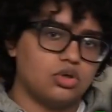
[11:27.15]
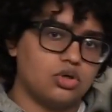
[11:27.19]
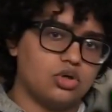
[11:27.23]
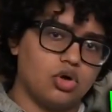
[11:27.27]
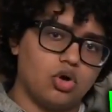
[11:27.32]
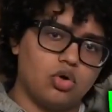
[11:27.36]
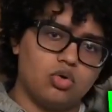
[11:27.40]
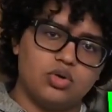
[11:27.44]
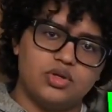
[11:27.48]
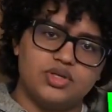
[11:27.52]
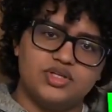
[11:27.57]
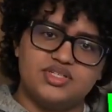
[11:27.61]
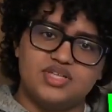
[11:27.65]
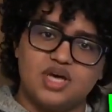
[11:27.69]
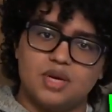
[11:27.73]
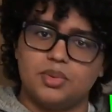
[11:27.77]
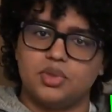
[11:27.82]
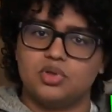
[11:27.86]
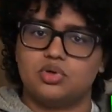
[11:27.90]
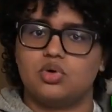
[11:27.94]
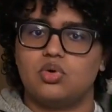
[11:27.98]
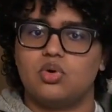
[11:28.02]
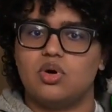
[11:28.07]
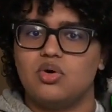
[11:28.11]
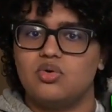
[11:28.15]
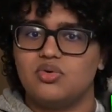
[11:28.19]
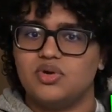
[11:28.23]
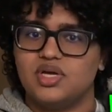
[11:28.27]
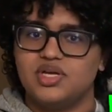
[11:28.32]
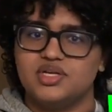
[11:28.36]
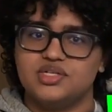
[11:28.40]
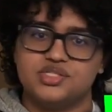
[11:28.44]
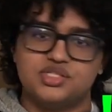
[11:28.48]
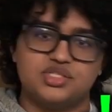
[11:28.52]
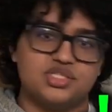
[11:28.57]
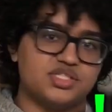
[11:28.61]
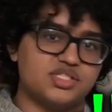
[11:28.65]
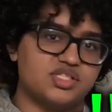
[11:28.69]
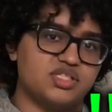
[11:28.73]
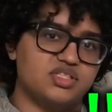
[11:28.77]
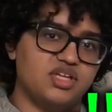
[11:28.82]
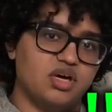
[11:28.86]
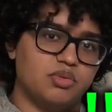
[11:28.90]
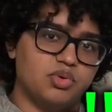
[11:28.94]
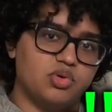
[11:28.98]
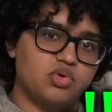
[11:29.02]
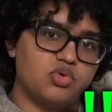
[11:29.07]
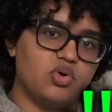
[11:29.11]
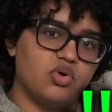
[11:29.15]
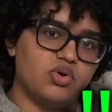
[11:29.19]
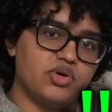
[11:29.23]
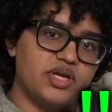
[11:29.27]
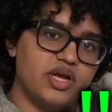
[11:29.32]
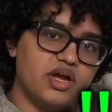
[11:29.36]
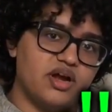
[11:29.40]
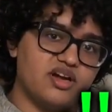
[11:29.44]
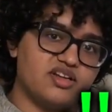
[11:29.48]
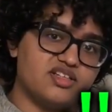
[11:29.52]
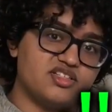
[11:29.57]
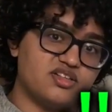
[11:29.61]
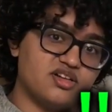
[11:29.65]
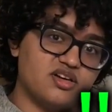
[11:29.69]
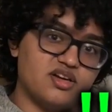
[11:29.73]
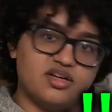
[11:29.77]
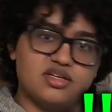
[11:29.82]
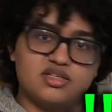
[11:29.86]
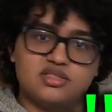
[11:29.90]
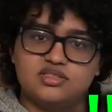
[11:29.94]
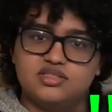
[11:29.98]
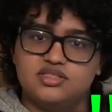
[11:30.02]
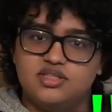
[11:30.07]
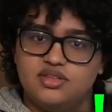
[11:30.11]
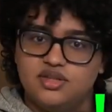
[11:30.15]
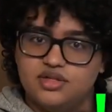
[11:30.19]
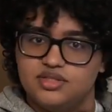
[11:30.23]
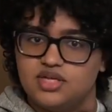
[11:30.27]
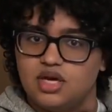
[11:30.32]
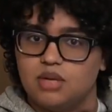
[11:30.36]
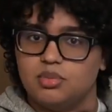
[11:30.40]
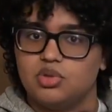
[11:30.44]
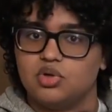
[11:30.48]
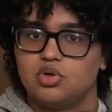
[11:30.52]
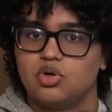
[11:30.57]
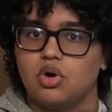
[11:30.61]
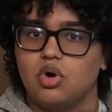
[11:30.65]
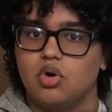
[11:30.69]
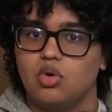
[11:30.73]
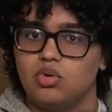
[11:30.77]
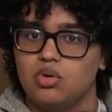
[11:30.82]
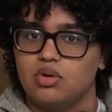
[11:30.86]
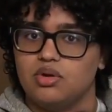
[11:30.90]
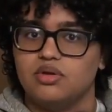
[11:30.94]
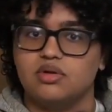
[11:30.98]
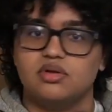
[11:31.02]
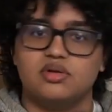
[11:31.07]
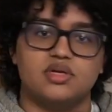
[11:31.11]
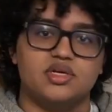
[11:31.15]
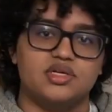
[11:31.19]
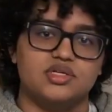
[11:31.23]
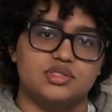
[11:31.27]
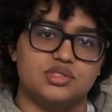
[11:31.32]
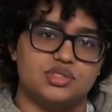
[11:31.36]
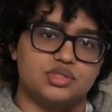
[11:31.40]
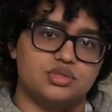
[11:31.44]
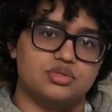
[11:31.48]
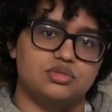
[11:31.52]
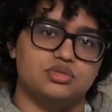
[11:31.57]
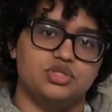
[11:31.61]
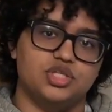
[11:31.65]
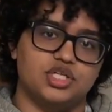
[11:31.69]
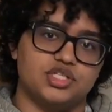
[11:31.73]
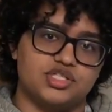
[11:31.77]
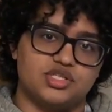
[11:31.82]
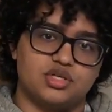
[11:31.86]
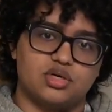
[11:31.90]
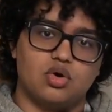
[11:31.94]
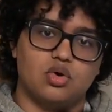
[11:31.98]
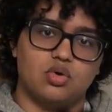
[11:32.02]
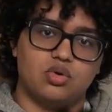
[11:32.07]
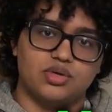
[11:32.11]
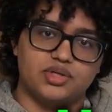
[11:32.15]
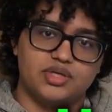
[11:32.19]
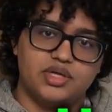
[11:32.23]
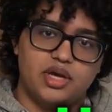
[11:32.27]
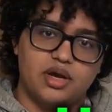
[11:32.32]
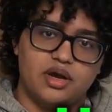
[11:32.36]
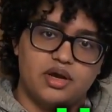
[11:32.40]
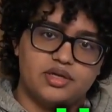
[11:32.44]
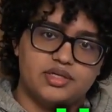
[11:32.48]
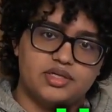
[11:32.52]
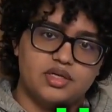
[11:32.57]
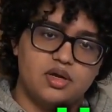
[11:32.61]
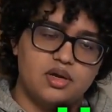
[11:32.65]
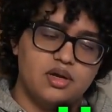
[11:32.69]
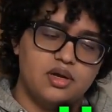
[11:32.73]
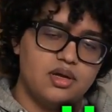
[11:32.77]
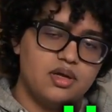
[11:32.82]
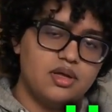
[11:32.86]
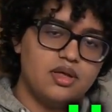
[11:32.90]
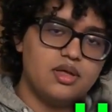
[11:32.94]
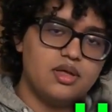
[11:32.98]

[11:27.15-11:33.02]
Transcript: Colon double quote is just a double quote character, and the double colon is just the colon character.